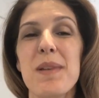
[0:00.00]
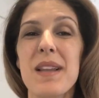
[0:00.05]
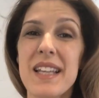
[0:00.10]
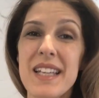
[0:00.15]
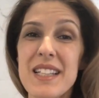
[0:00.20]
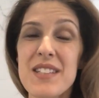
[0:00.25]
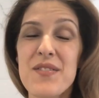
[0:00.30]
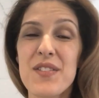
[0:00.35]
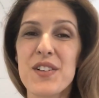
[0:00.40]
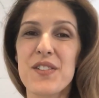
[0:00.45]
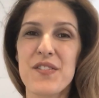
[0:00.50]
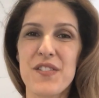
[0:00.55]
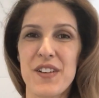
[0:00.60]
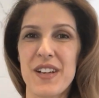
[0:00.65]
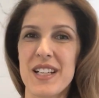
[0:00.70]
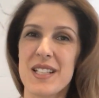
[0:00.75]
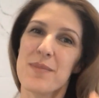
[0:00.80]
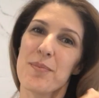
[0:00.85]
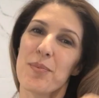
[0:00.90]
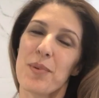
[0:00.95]
please feel
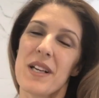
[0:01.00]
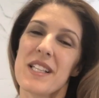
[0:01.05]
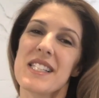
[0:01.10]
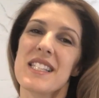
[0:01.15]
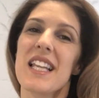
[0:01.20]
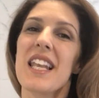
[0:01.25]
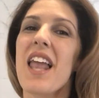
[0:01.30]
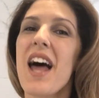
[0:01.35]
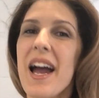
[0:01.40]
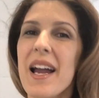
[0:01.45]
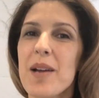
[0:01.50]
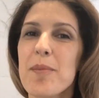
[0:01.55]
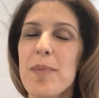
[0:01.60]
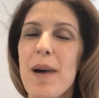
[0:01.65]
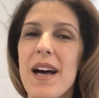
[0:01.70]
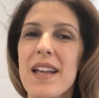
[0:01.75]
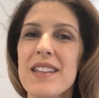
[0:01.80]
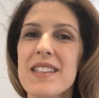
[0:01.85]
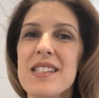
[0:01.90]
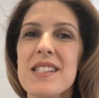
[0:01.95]
free to press the like
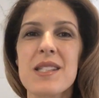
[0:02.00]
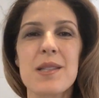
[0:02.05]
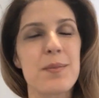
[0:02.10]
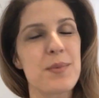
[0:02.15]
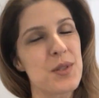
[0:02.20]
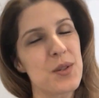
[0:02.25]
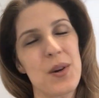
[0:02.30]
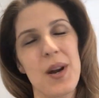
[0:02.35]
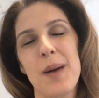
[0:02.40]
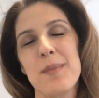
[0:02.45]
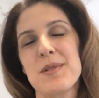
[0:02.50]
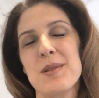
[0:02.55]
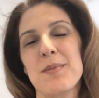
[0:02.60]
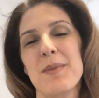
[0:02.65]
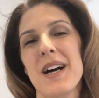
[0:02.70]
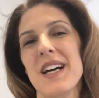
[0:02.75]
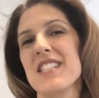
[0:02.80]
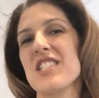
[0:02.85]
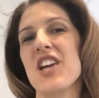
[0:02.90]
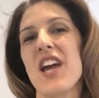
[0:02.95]
button, subscribe to
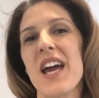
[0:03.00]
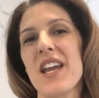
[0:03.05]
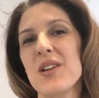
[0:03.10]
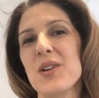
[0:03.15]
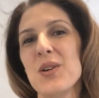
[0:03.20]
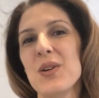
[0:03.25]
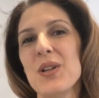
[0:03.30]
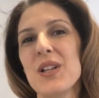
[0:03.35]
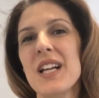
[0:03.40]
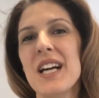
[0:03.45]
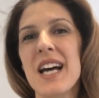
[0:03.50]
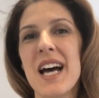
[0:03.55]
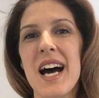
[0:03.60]
my channel.